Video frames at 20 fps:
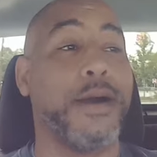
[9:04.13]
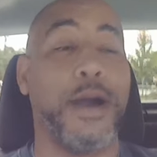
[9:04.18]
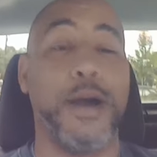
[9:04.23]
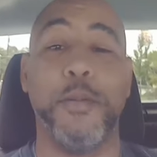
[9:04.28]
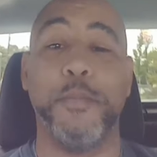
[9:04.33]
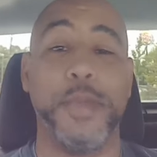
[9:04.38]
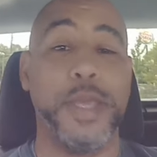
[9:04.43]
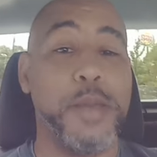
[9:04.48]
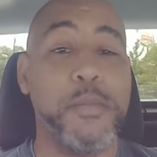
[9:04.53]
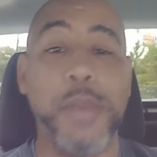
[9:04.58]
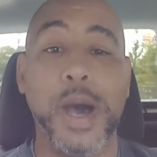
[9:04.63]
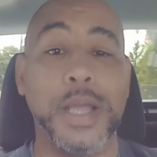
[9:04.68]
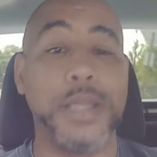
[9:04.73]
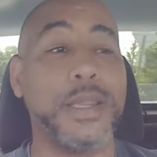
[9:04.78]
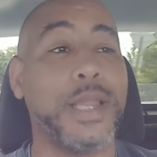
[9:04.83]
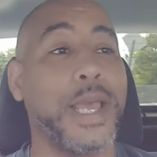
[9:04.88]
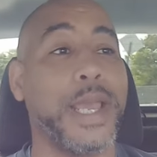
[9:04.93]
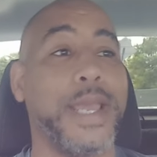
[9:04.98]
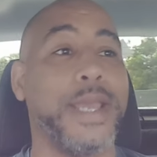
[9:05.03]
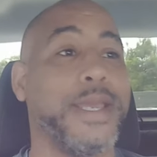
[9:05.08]
I'm in my
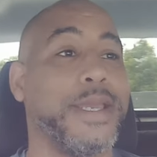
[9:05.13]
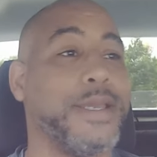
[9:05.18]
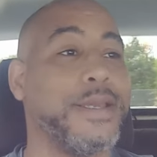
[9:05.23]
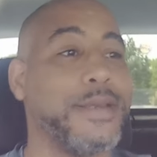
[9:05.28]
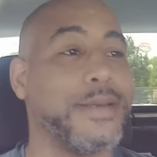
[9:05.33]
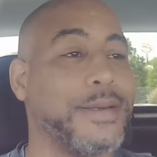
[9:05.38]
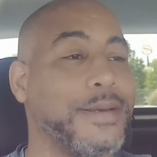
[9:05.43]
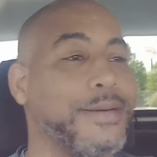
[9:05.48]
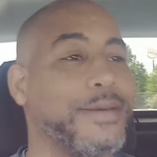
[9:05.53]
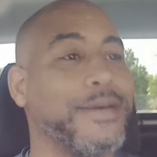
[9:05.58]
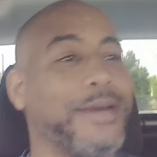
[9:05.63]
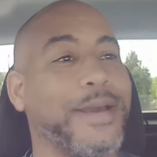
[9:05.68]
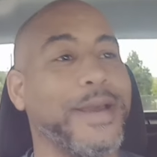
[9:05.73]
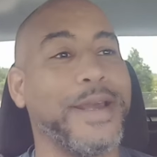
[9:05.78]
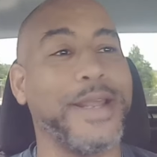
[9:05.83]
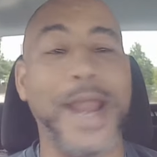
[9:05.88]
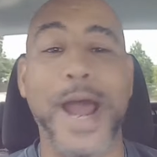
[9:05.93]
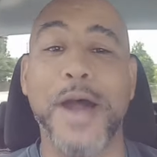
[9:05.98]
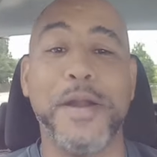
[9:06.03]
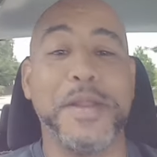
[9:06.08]
lane.
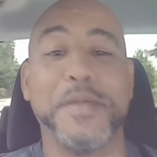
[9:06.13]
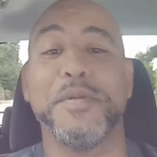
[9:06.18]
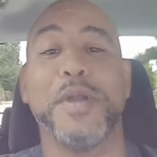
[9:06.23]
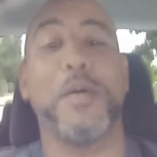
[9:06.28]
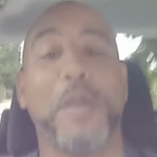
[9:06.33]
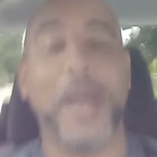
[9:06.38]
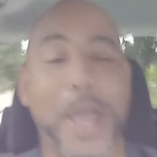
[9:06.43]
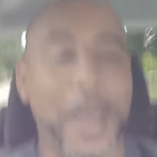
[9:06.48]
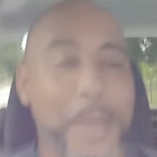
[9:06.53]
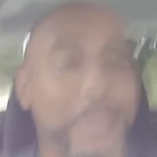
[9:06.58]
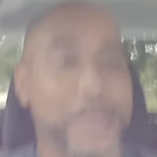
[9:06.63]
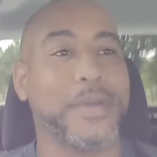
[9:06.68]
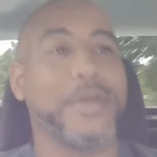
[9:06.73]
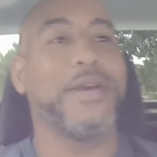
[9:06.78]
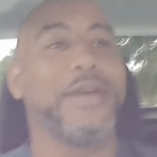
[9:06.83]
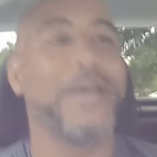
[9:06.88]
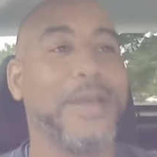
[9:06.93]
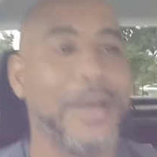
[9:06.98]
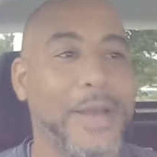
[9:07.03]
And I don't even know what happened.